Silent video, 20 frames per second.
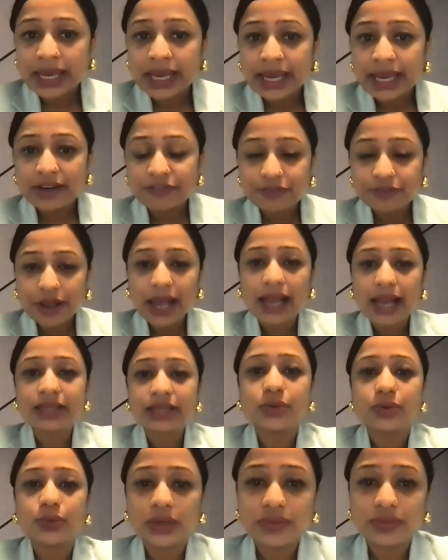In
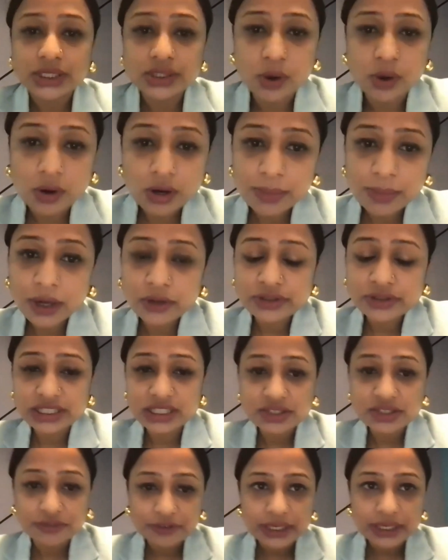fact, when we talk about
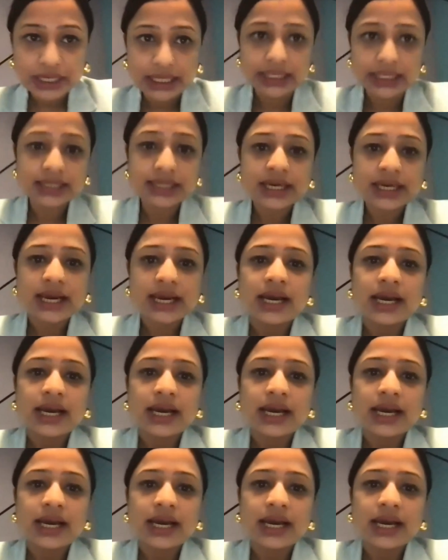this field,